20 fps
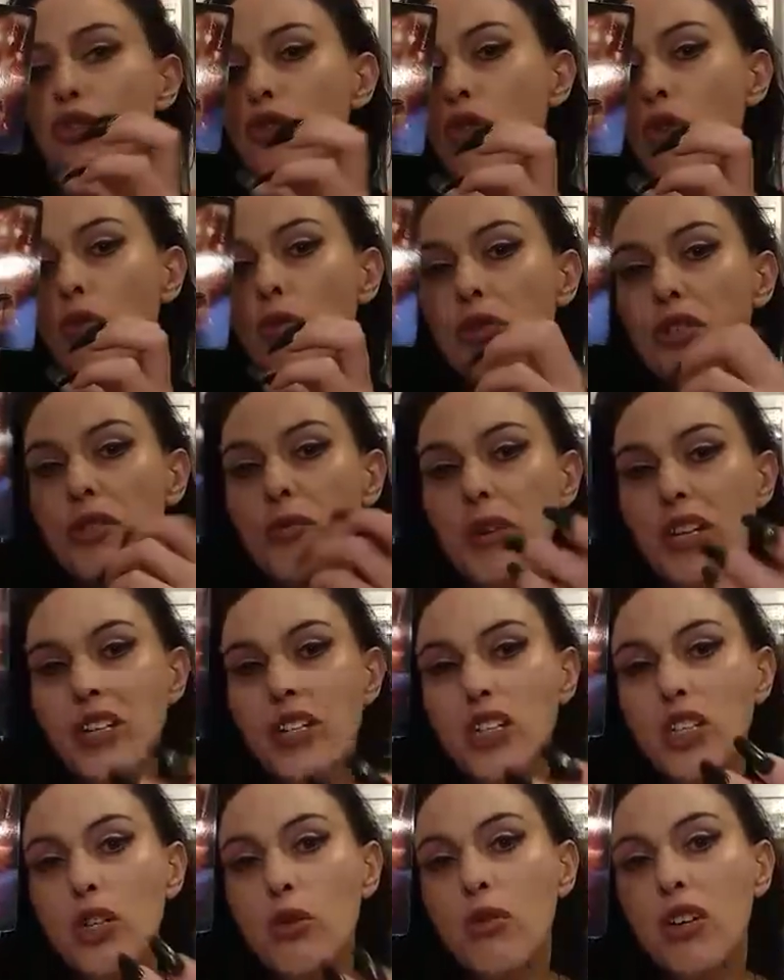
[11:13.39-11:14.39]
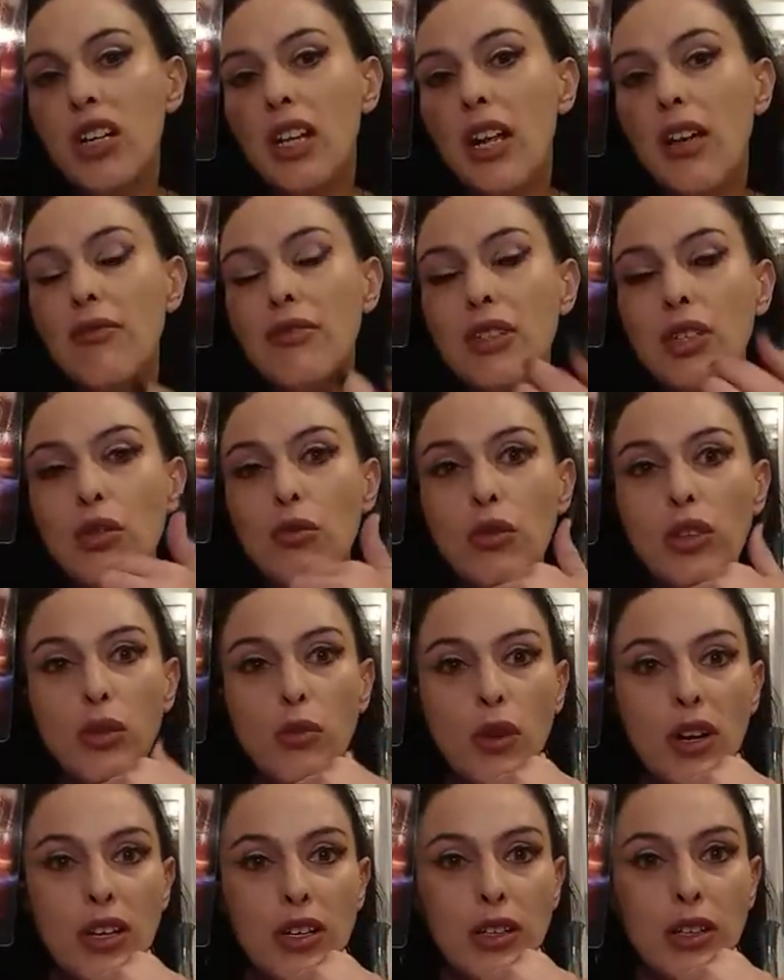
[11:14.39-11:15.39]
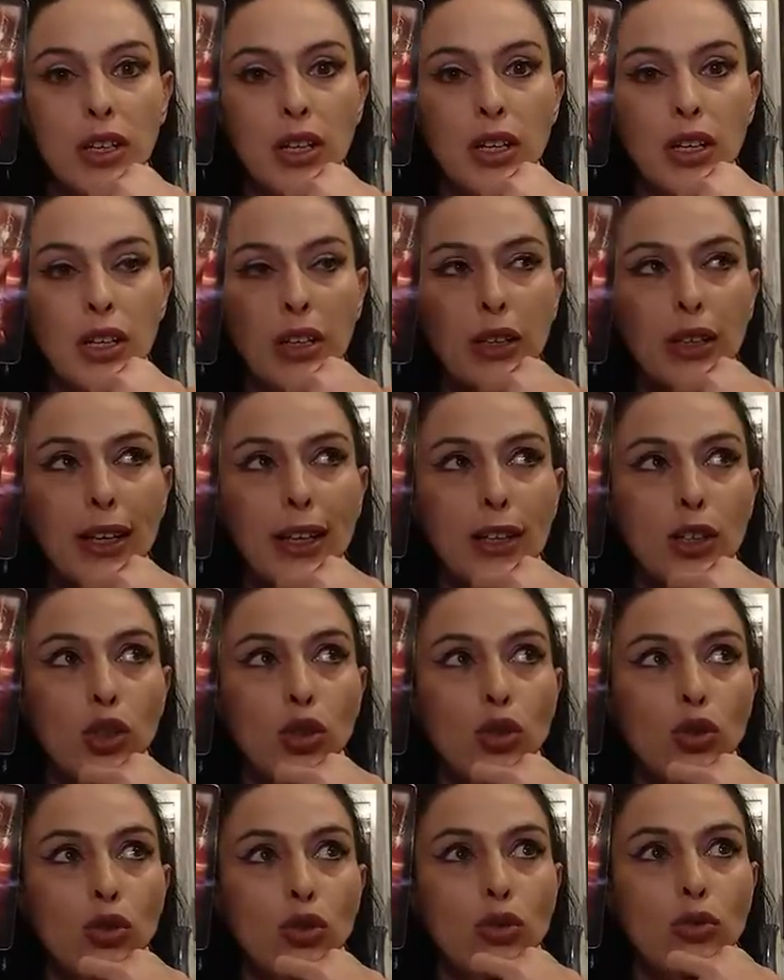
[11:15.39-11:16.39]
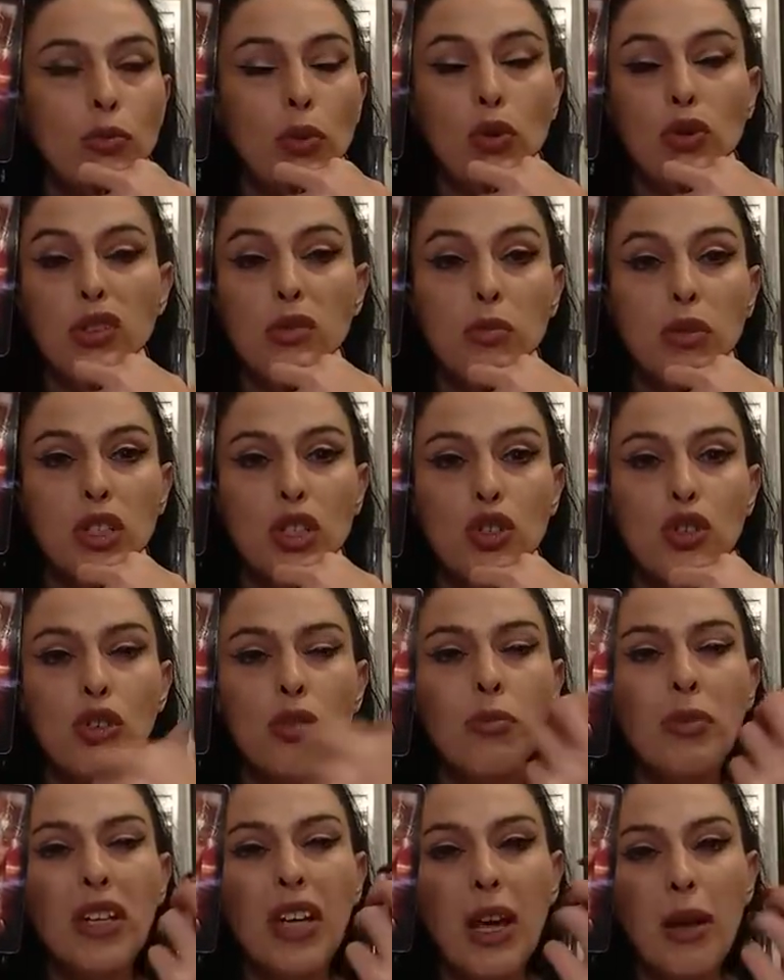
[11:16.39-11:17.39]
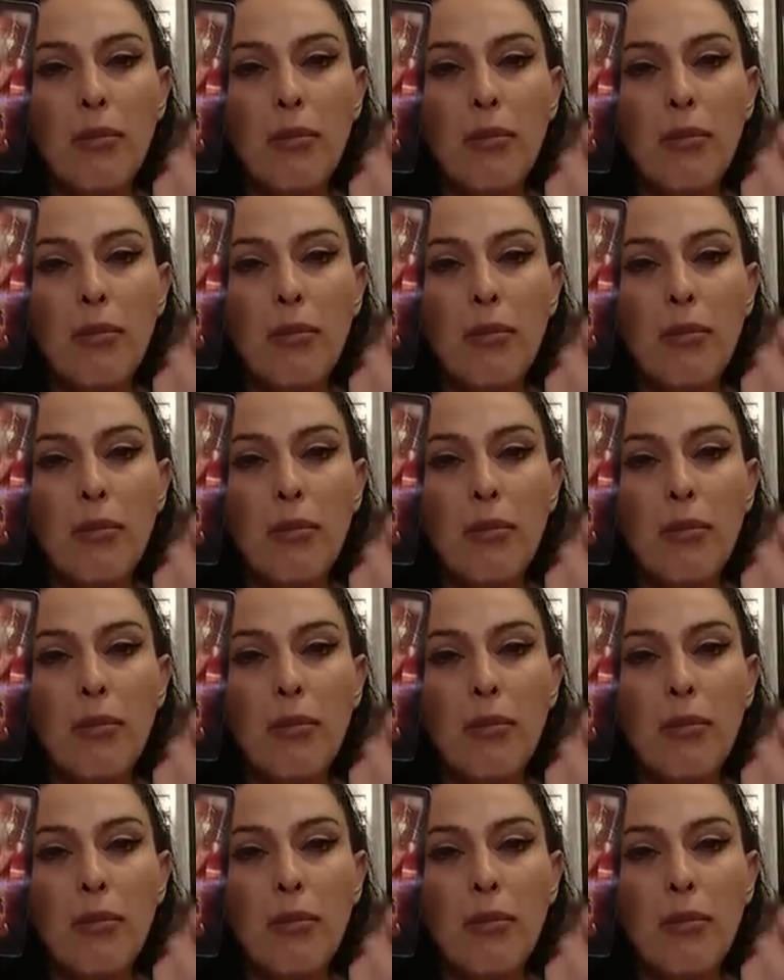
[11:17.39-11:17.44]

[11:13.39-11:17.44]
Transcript: not respecting you and loving you in the way that you possibly should be.